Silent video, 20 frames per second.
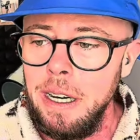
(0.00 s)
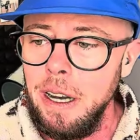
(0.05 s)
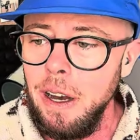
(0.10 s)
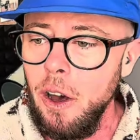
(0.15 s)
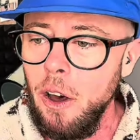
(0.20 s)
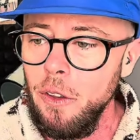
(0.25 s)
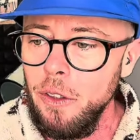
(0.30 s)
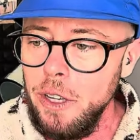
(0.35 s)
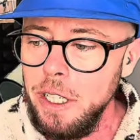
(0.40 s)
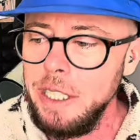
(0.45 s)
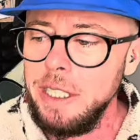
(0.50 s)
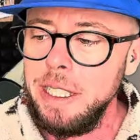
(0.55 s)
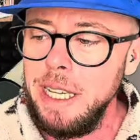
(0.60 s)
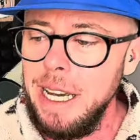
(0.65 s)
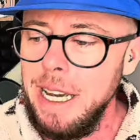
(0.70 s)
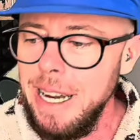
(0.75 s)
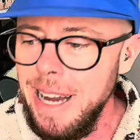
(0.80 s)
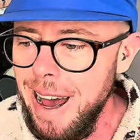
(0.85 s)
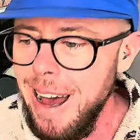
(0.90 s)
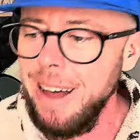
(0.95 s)
on the
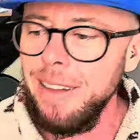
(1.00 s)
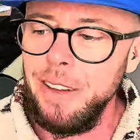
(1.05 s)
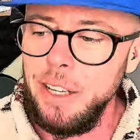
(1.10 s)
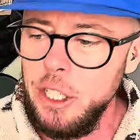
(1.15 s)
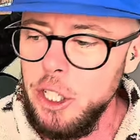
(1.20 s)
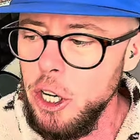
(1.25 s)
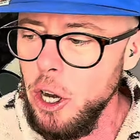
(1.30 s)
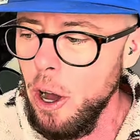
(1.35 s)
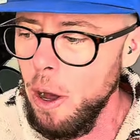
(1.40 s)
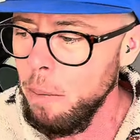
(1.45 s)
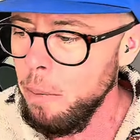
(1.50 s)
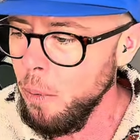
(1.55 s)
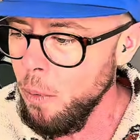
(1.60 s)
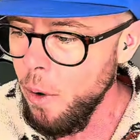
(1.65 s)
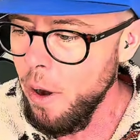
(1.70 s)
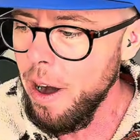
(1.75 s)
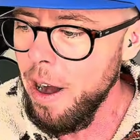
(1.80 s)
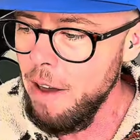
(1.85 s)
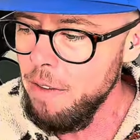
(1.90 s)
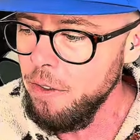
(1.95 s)
scene, at the job,
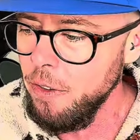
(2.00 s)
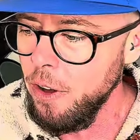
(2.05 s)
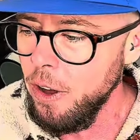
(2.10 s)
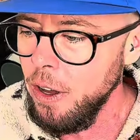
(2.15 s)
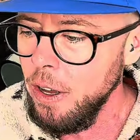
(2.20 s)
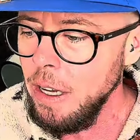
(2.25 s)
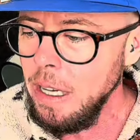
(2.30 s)
whatever.